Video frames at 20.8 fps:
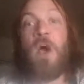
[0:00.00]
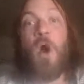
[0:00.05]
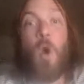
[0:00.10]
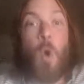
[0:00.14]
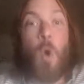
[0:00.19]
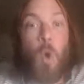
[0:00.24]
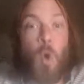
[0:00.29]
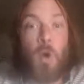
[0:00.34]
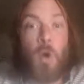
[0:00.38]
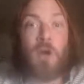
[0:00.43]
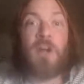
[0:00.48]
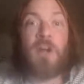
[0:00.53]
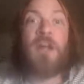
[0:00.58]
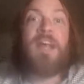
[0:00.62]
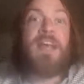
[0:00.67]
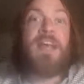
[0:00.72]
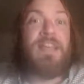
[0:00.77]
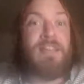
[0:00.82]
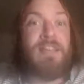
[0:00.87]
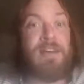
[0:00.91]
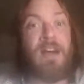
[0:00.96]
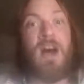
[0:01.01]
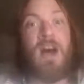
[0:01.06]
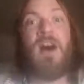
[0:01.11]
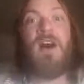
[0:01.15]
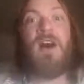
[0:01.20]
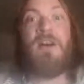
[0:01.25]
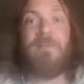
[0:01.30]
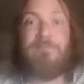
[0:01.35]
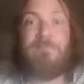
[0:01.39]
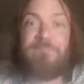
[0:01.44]
or
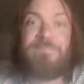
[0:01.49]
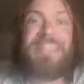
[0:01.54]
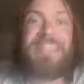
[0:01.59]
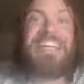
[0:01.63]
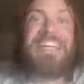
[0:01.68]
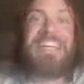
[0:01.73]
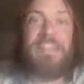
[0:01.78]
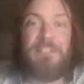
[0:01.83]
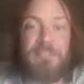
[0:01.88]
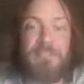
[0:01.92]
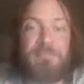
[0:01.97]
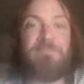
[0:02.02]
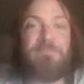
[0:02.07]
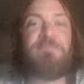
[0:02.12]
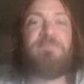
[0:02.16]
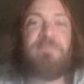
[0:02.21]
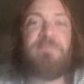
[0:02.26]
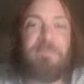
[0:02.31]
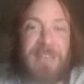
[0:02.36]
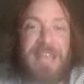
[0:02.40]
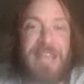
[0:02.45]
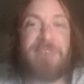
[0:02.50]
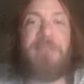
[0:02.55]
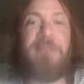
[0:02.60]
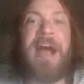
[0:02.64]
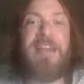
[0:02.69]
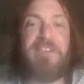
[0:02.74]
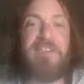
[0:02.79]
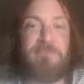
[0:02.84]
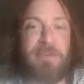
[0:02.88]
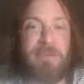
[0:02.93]
it
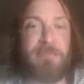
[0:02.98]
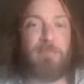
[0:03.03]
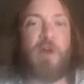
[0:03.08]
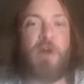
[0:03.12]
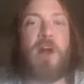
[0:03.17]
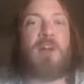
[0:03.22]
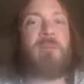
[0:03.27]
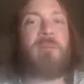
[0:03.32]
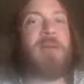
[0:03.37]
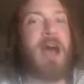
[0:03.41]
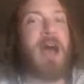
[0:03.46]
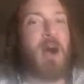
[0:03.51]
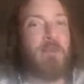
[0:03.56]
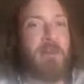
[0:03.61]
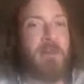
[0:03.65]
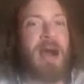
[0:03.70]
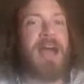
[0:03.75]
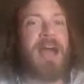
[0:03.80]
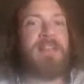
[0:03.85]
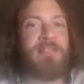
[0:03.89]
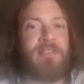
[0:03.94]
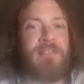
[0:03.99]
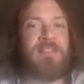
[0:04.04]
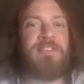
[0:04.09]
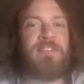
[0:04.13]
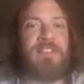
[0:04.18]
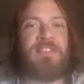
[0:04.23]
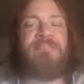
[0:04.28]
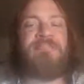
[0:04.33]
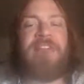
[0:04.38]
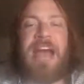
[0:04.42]
might have been brought about by
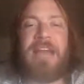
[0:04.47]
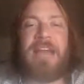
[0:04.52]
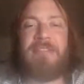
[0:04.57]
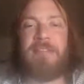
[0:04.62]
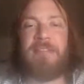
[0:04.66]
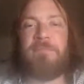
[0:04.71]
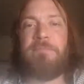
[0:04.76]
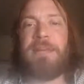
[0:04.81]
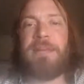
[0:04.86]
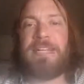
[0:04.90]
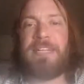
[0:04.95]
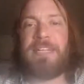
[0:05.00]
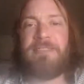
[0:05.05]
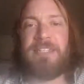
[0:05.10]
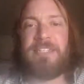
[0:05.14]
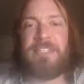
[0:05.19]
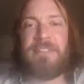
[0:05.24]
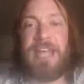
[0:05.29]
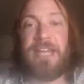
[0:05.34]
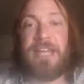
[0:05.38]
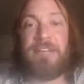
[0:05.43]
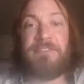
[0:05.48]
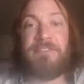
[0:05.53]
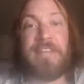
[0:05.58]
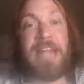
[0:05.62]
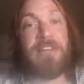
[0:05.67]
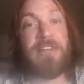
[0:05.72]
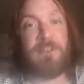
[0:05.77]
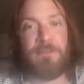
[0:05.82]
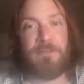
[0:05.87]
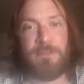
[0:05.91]
the fact that many of these natives
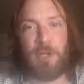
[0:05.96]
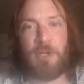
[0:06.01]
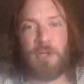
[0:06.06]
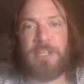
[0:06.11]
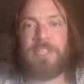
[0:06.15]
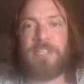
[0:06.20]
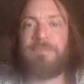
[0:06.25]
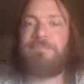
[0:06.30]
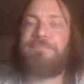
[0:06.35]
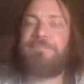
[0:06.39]
had converted